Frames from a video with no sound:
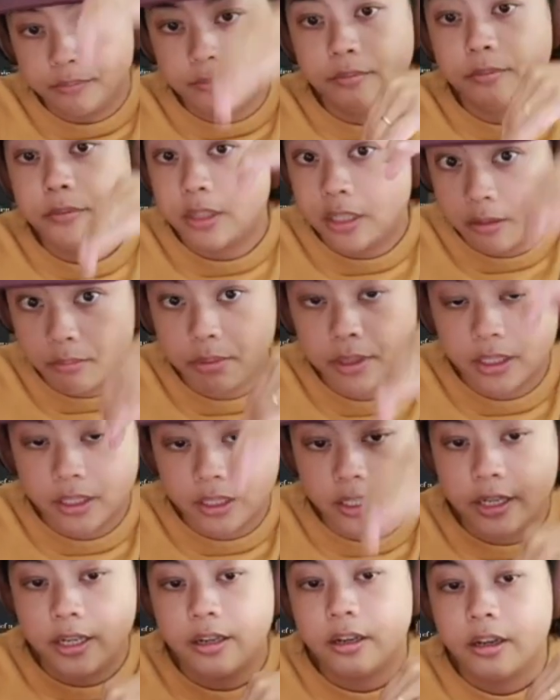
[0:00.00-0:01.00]

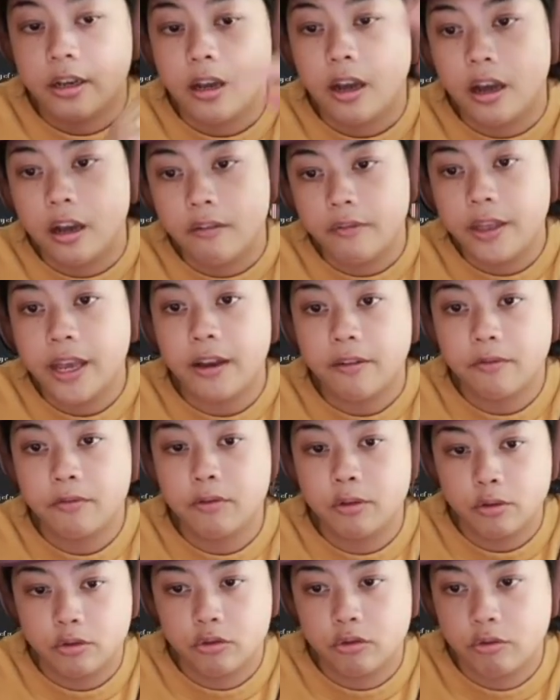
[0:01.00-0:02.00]
typically, of that
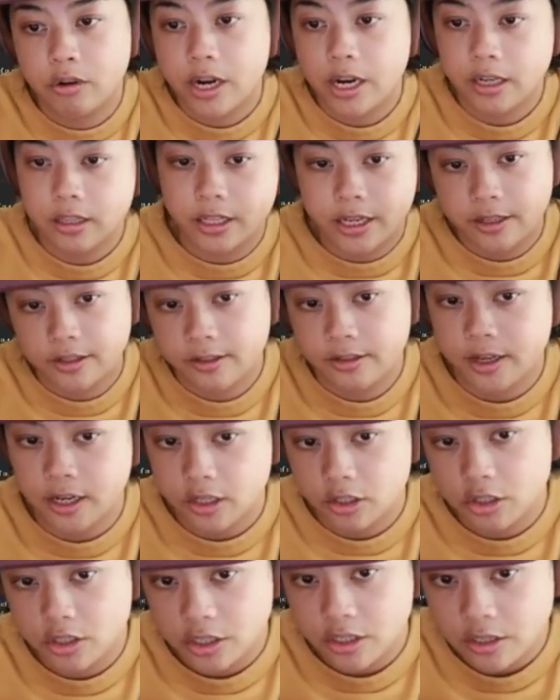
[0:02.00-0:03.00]
first crack like
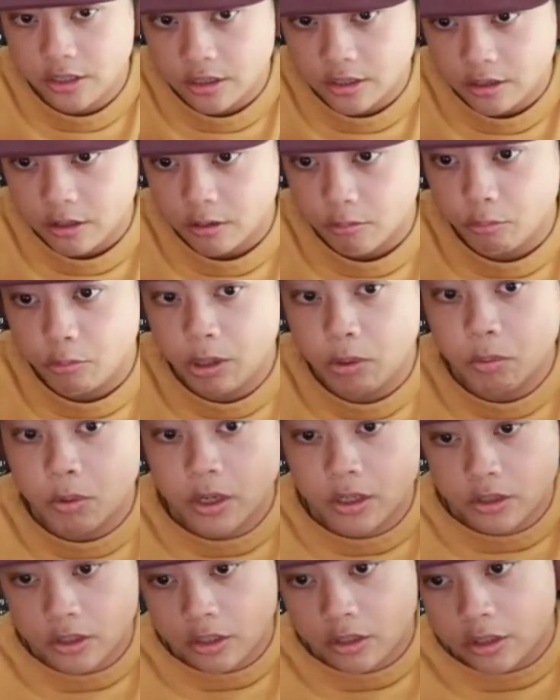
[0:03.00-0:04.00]
section, we
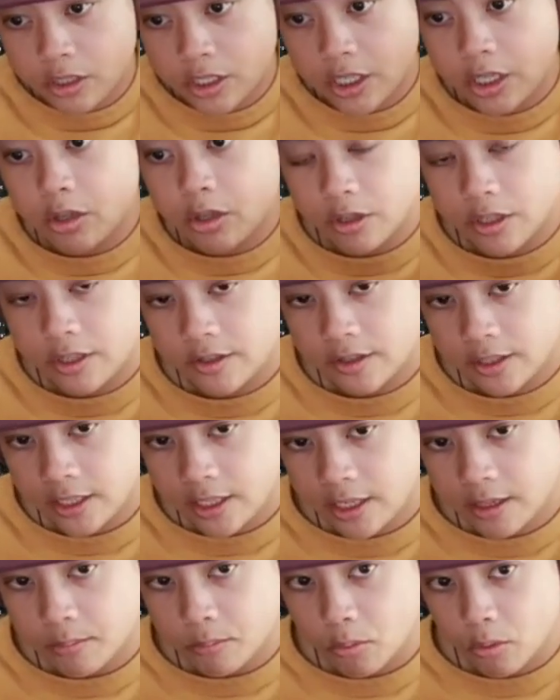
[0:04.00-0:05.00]
want to decrease the
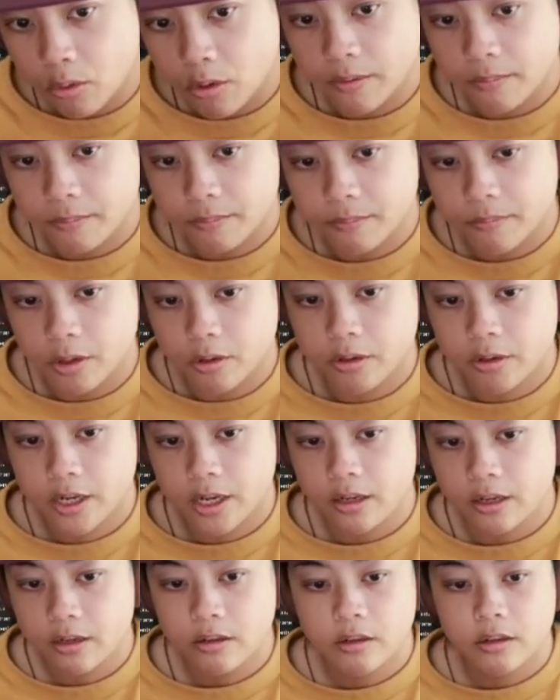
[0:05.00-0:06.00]
heat more,
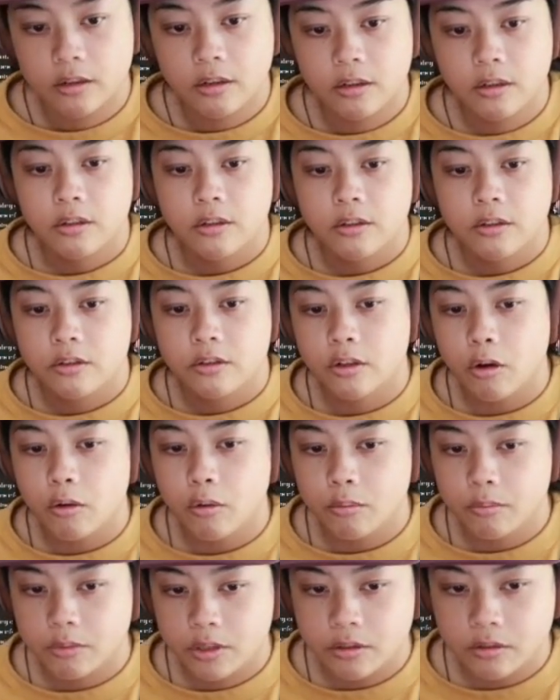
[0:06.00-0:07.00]
okay? So
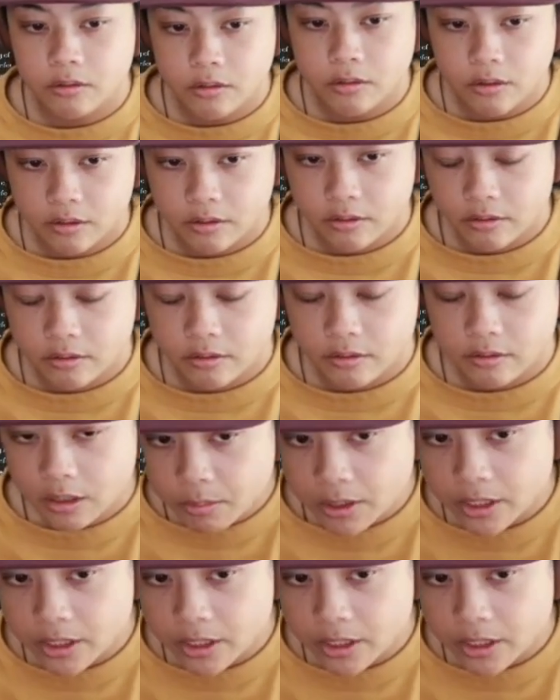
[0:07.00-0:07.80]
typically